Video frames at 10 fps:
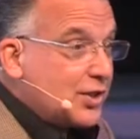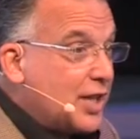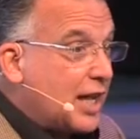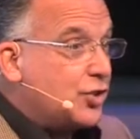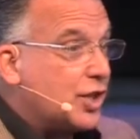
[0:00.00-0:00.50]
is
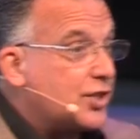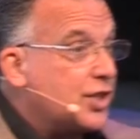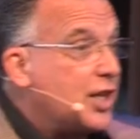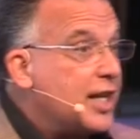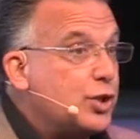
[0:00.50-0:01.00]
not just a
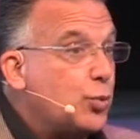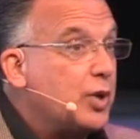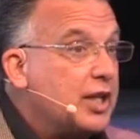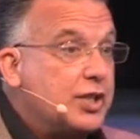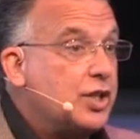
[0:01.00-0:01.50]
nice
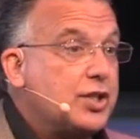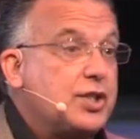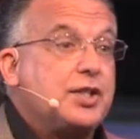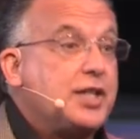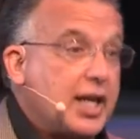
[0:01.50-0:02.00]
religious
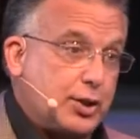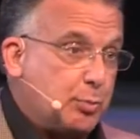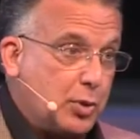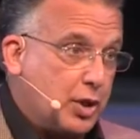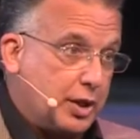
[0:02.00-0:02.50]

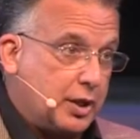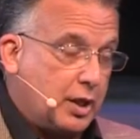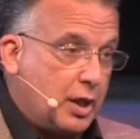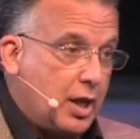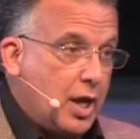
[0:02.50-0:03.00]
textbook.
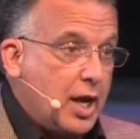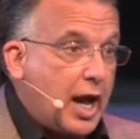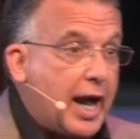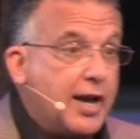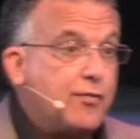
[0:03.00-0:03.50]

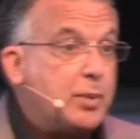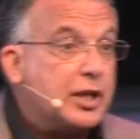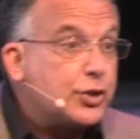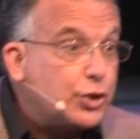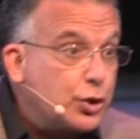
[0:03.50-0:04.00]
I've been
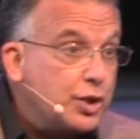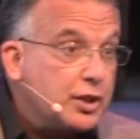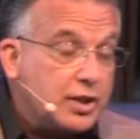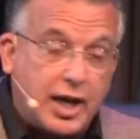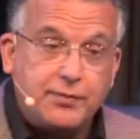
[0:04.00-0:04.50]
a
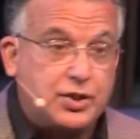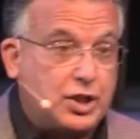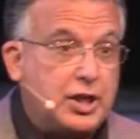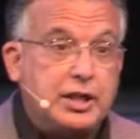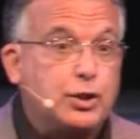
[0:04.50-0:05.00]
student. I've
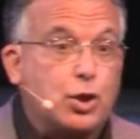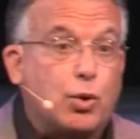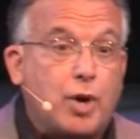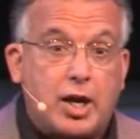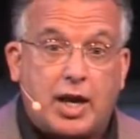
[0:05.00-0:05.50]
studied the
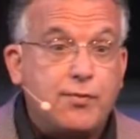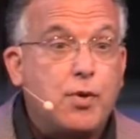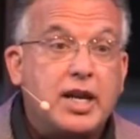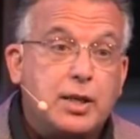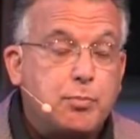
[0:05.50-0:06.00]
Quran. I've
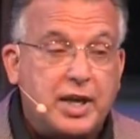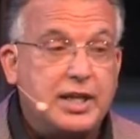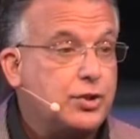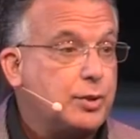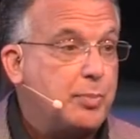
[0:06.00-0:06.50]
read it
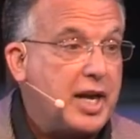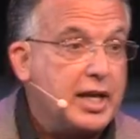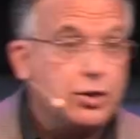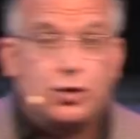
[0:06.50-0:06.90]
page to page,